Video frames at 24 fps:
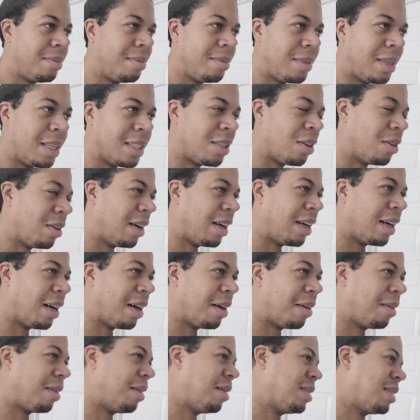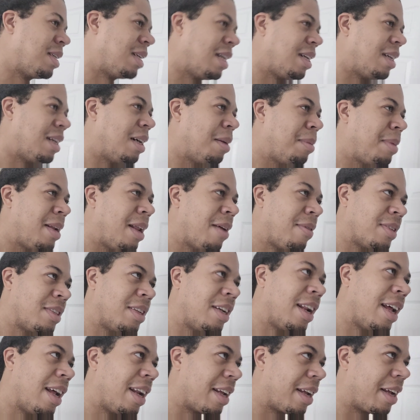Let me never
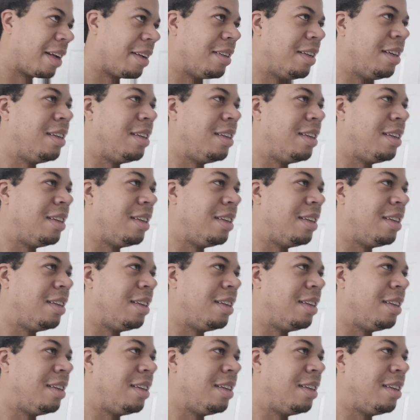say that again.